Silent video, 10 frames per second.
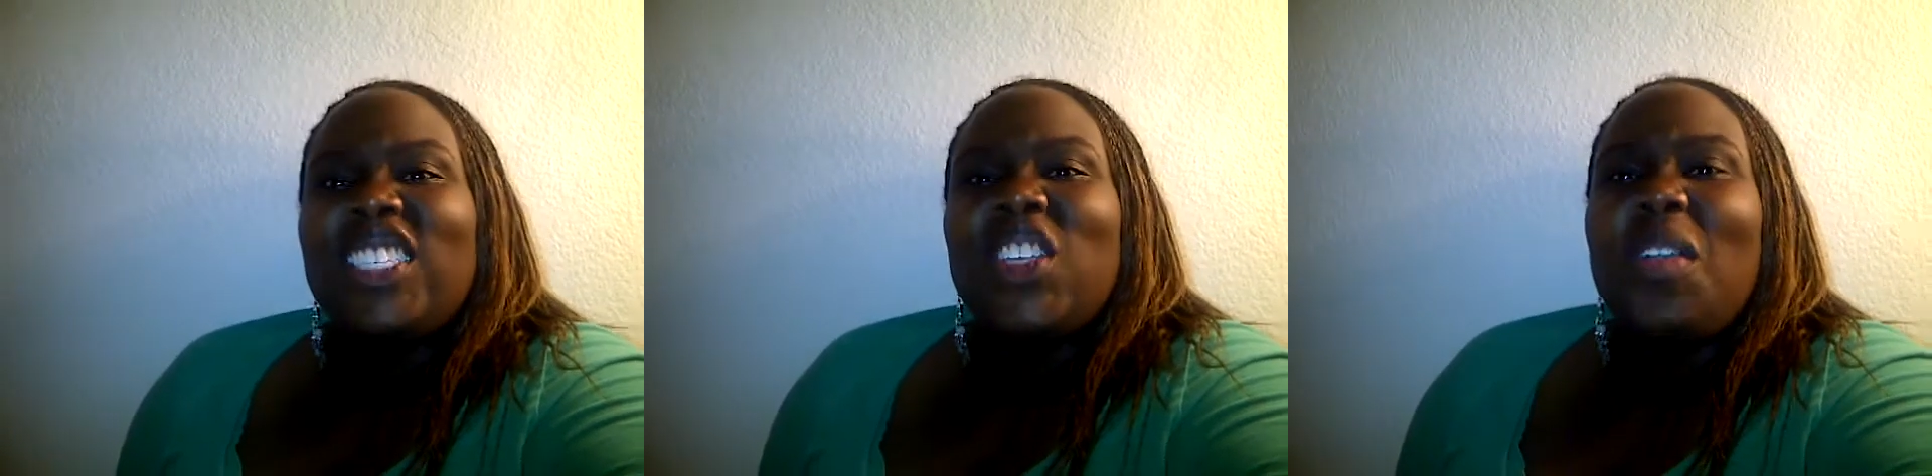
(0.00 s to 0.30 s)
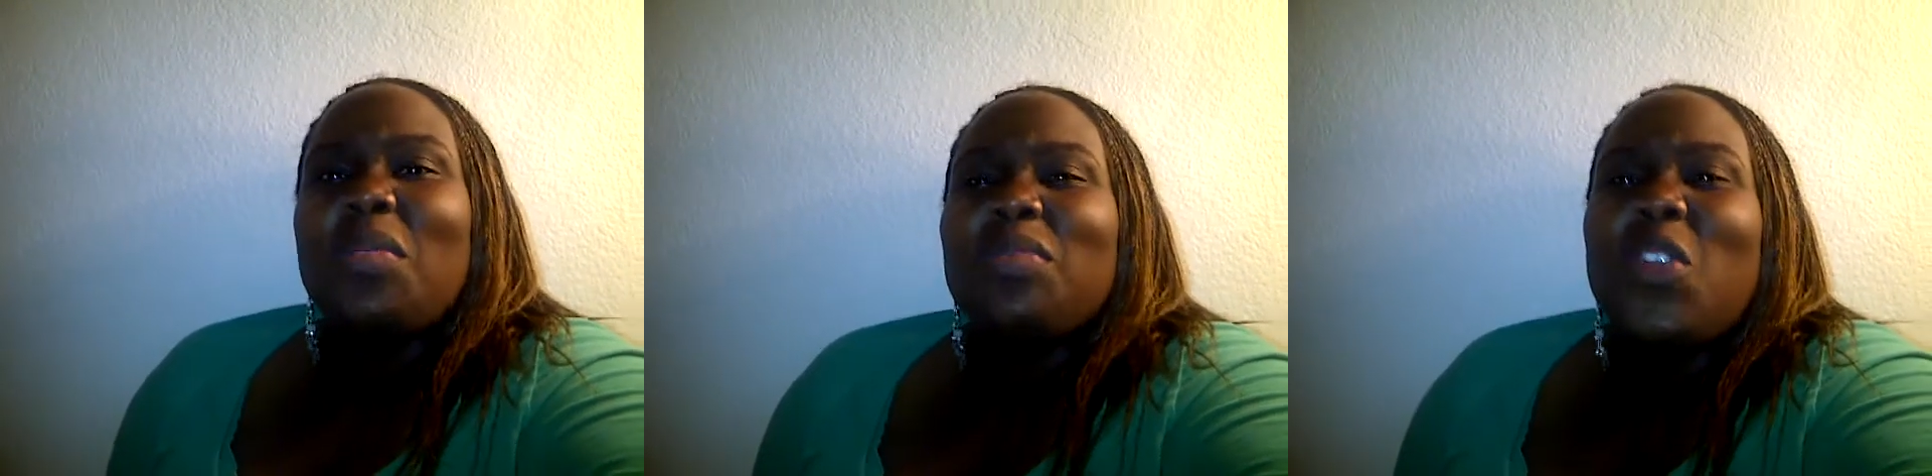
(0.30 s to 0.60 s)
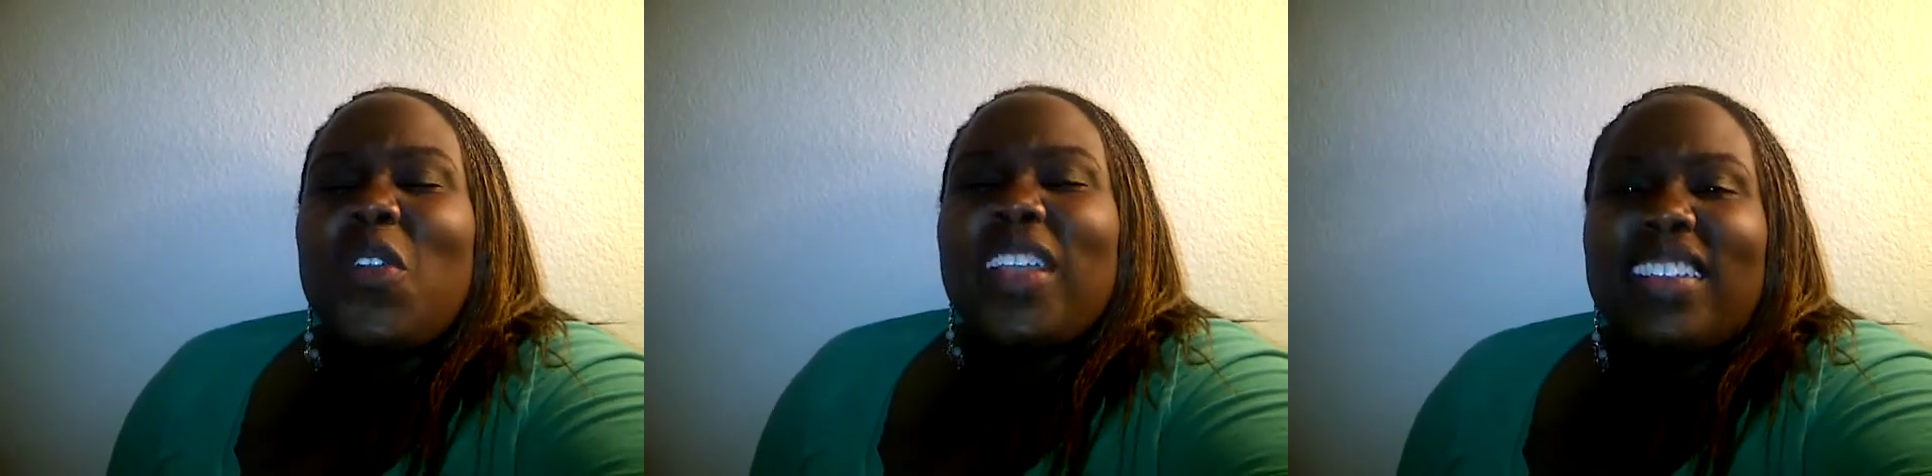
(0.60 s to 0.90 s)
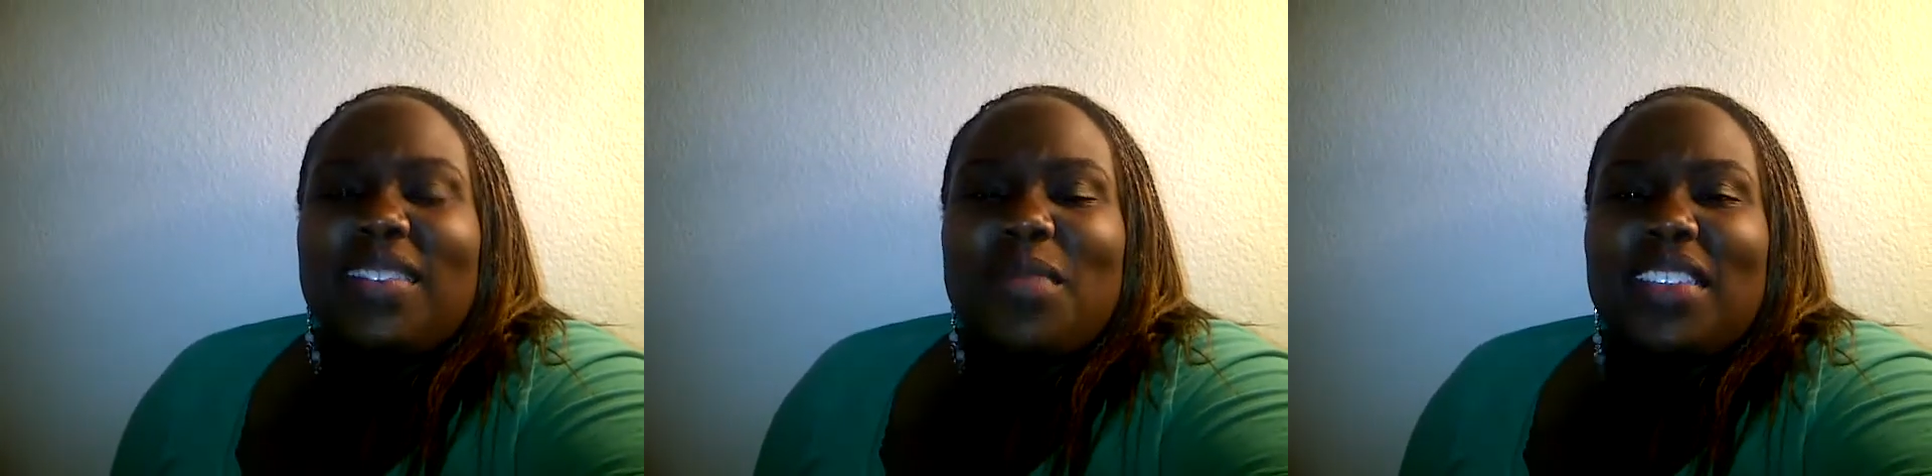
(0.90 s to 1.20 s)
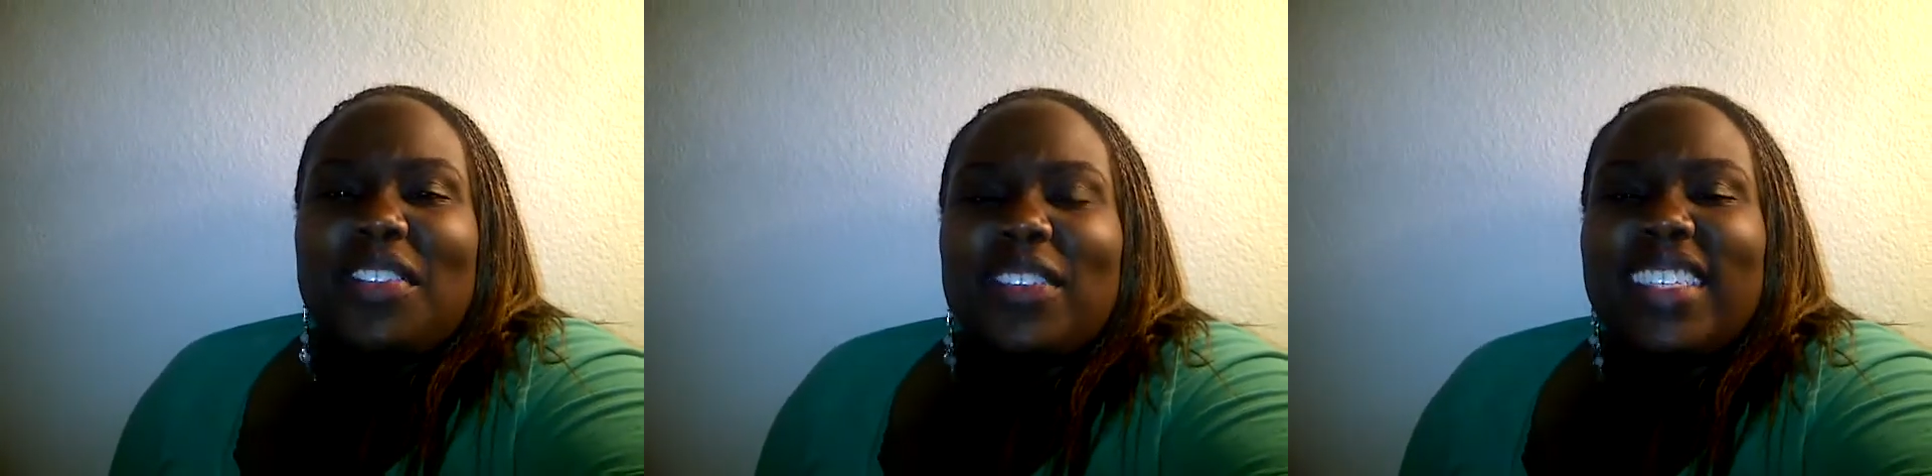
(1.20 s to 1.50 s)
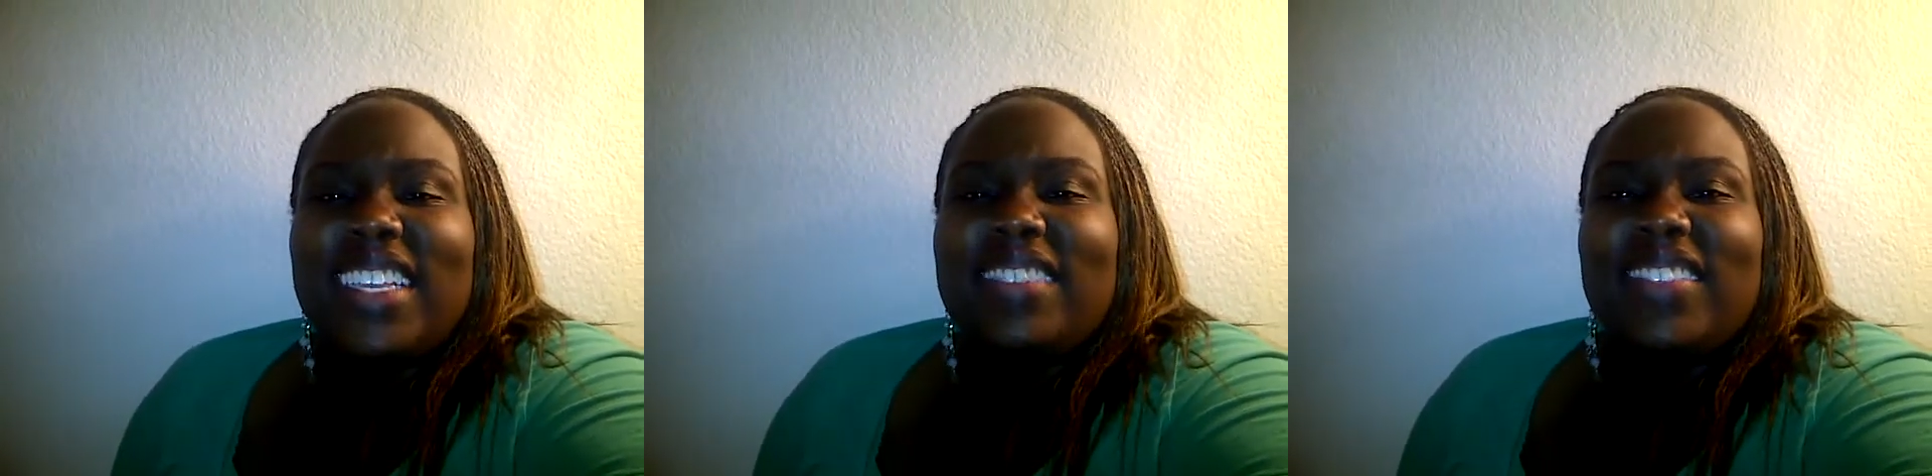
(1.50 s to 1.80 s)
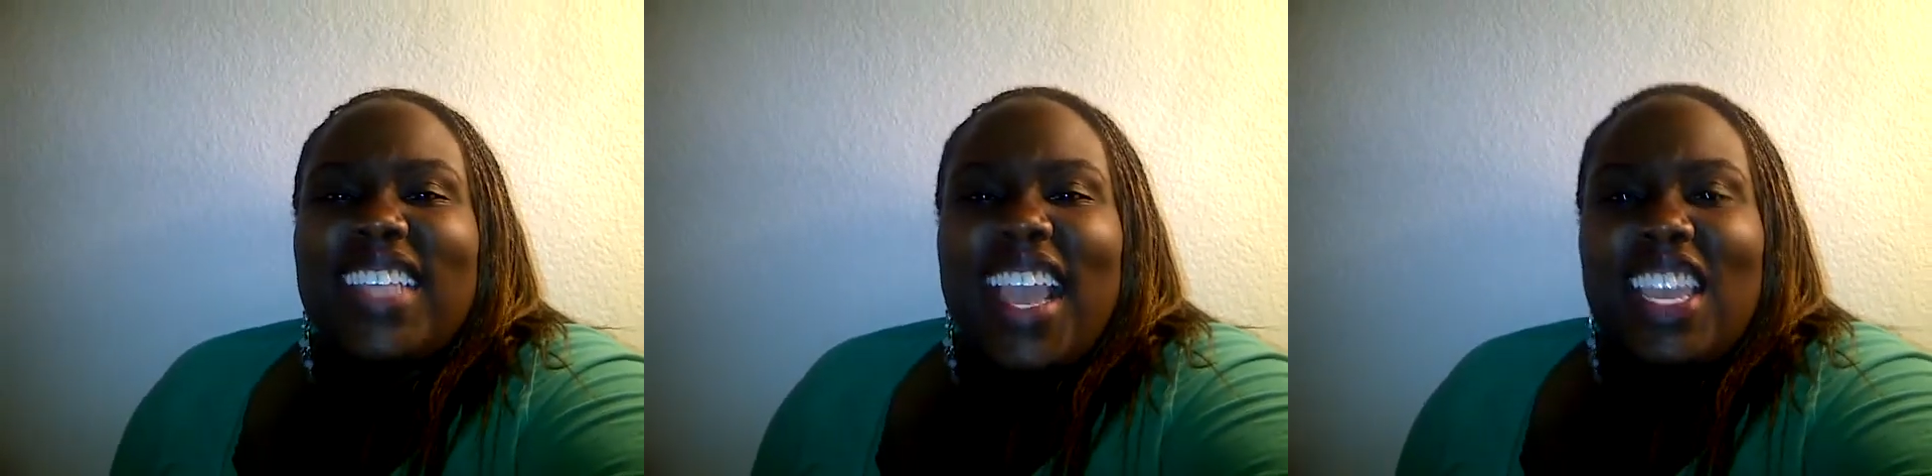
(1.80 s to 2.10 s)
so I'm going on my
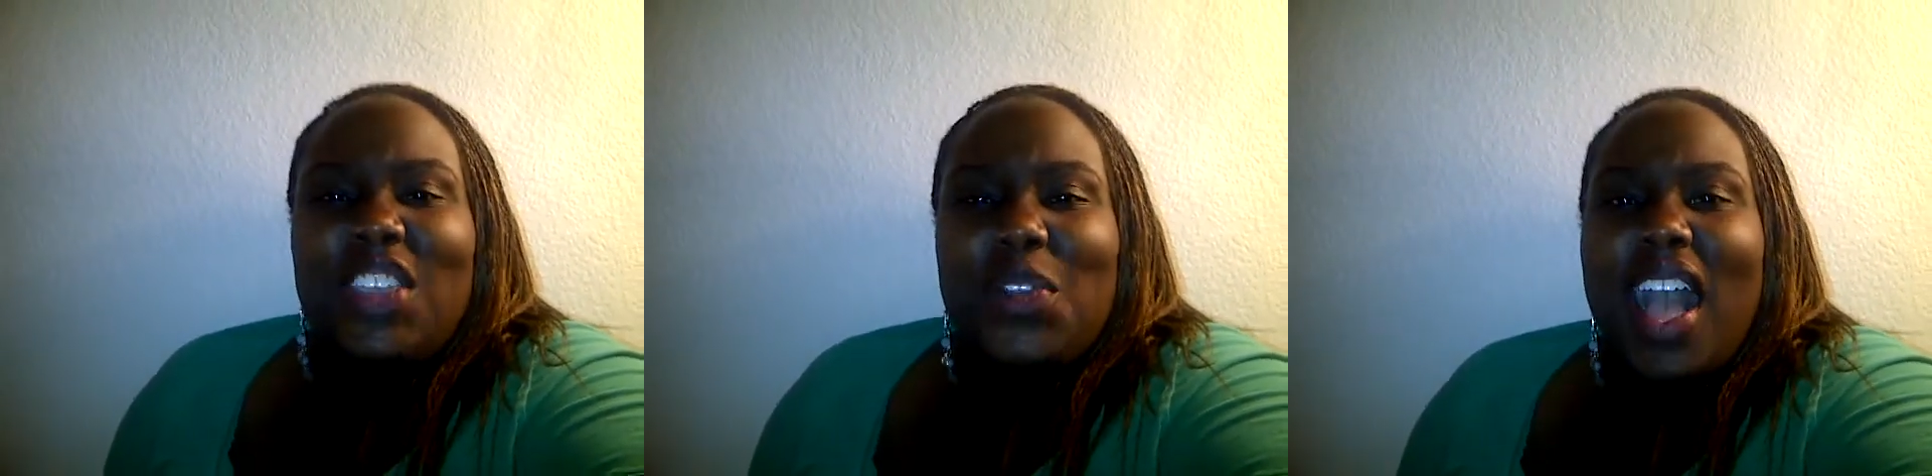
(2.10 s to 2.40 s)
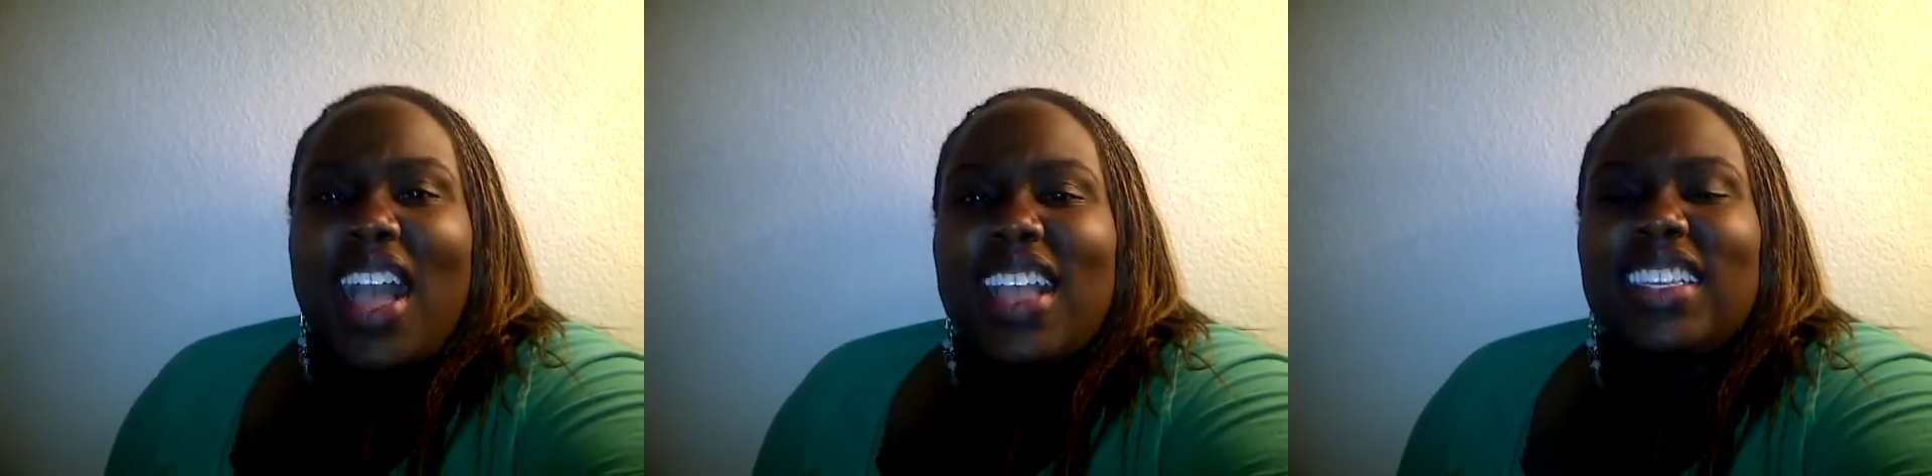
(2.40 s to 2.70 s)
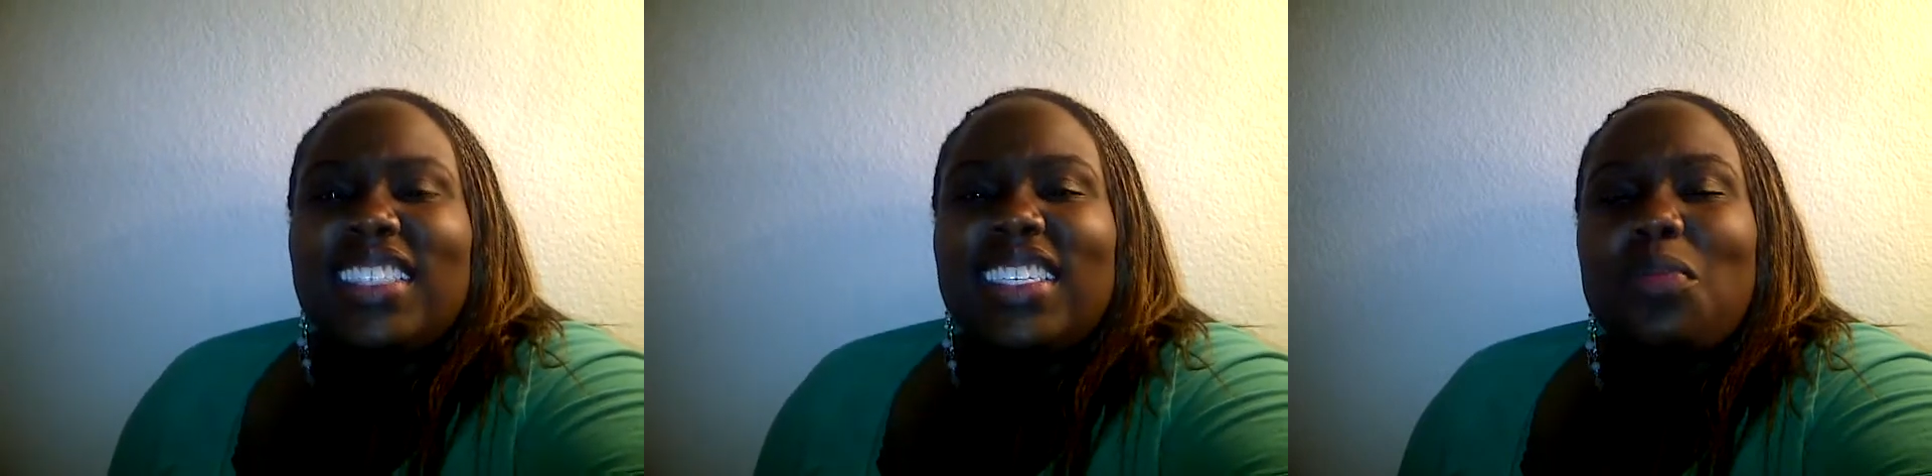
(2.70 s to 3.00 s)
13th day, you guys.